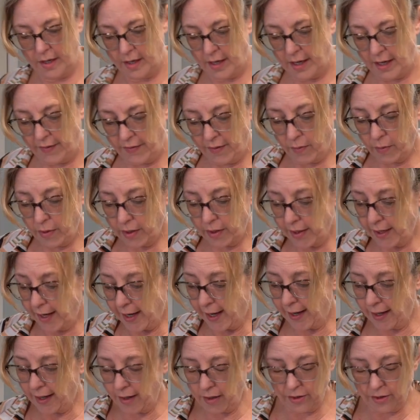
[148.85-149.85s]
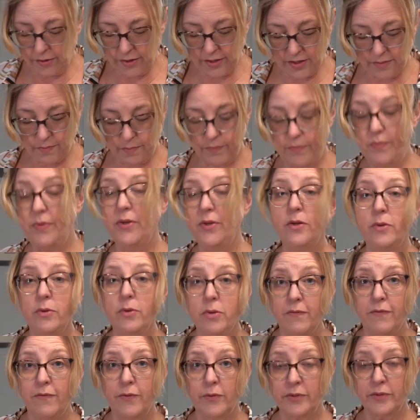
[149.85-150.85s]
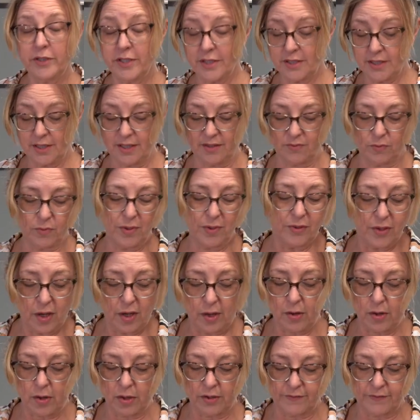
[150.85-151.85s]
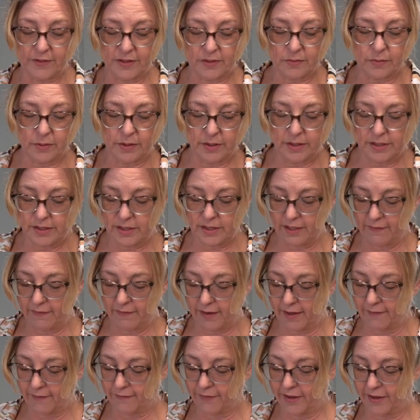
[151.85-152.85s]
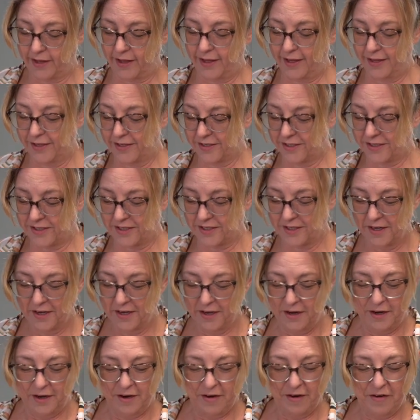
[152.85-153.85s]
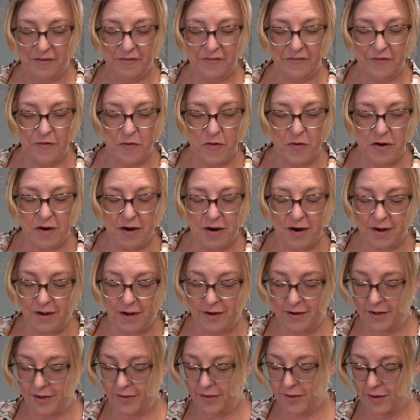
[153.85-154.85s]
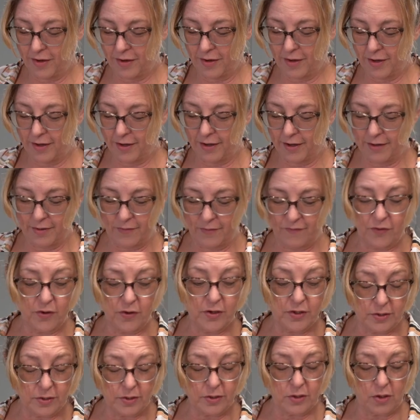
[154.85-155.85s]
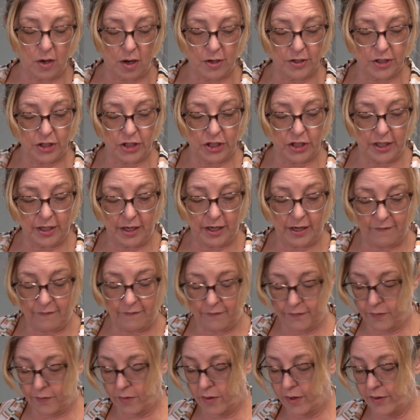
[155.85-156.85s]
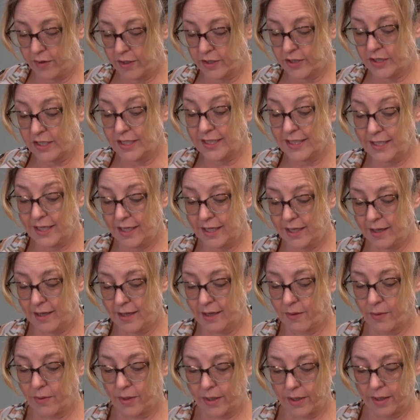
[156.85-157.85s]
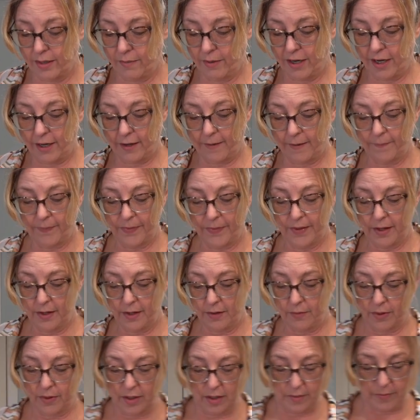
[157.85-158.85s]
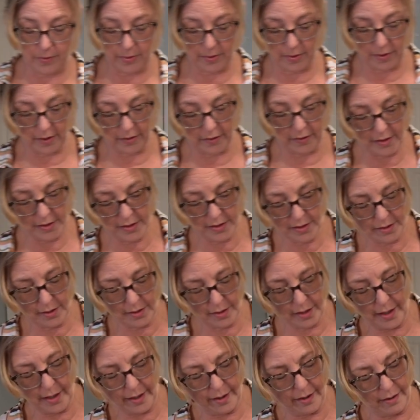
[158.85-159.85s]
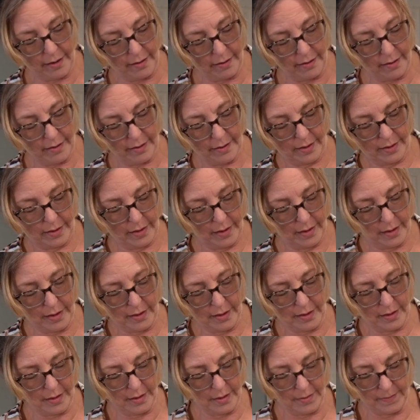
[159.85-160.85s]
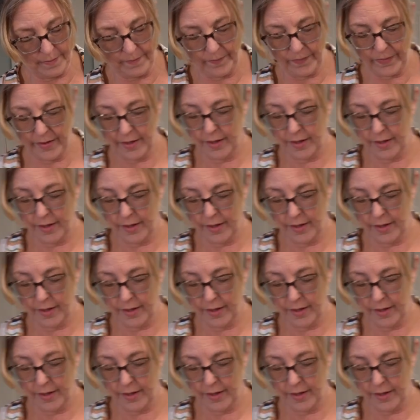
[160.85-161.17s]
And then we're going to add all this beautifulness in. Well, not all of this. We're going to save 1/2 of this for another, for garnishing and for the tzatziki that we're going to make. We're going to put all this in there. Yum.